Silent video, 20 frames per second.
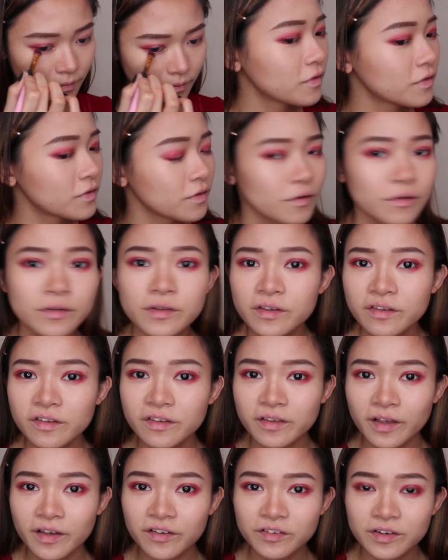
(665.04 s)
So this
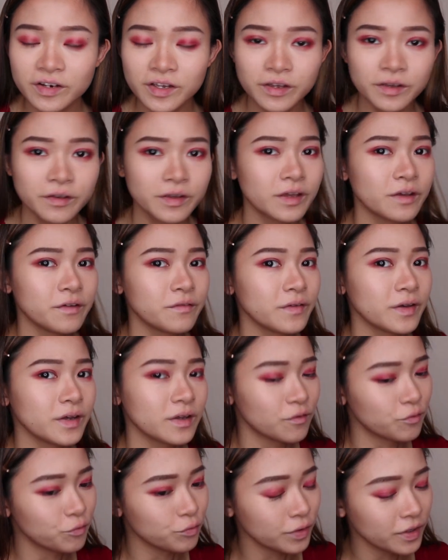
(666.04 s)
is actually giving
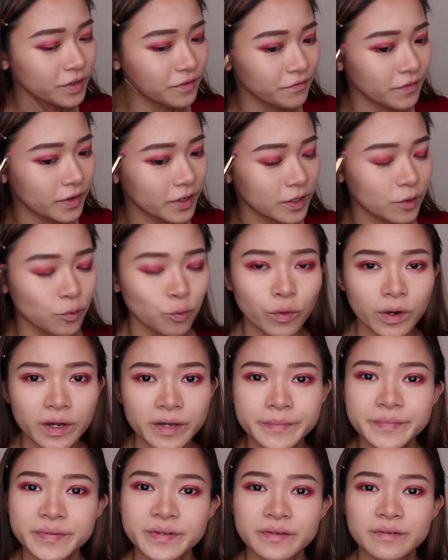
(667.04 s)
a red line
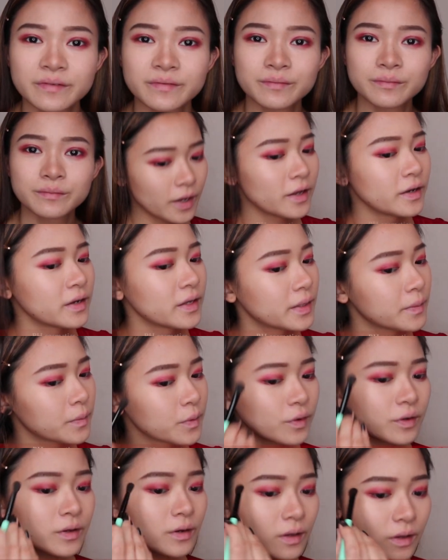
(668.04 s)
wipes. And then I'm
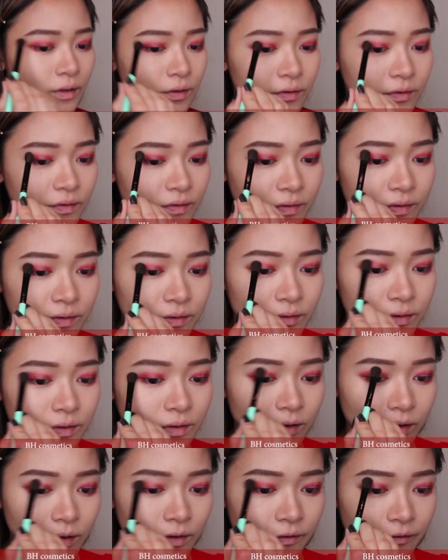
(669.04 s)
going to use
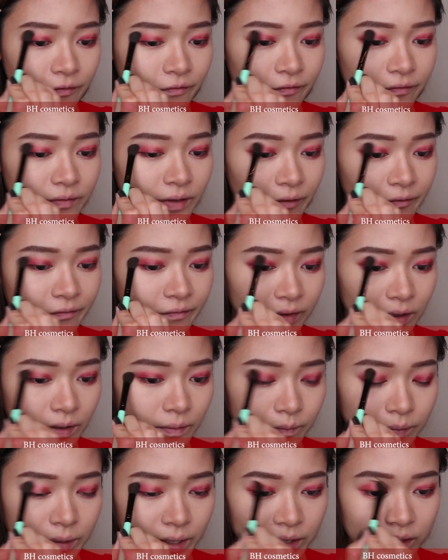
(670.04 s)
a
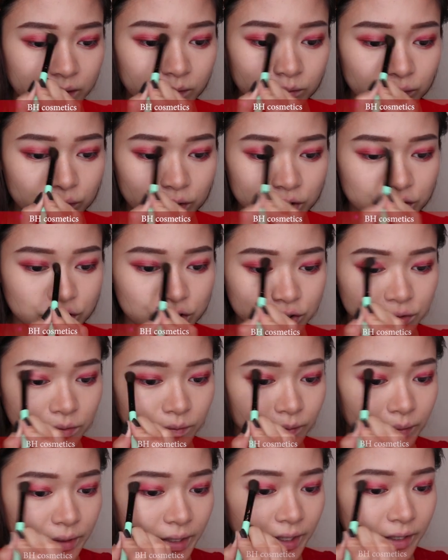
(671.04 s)
fluffy blending brush to
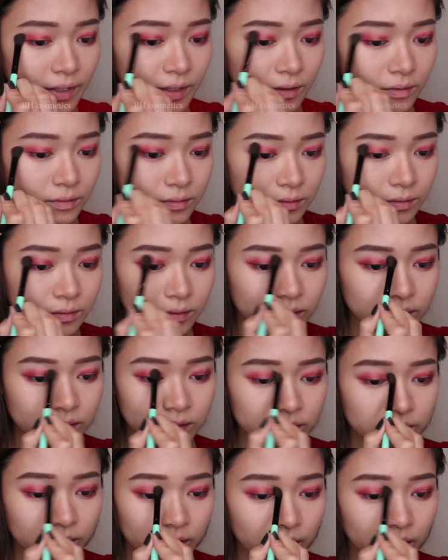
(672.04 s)
blend
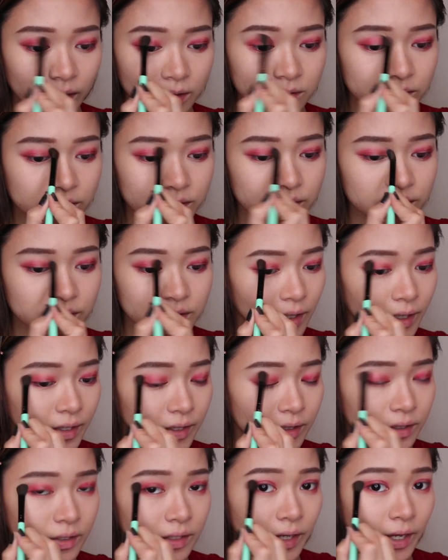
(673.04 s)
out the colors
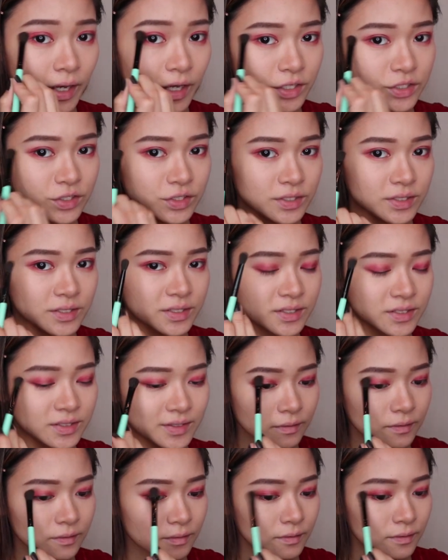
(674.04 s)
and the
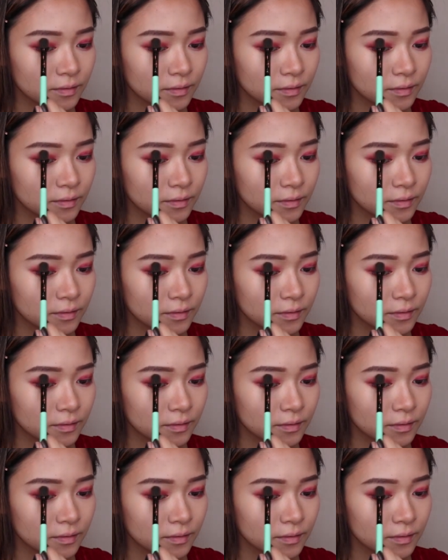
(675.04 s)
edges.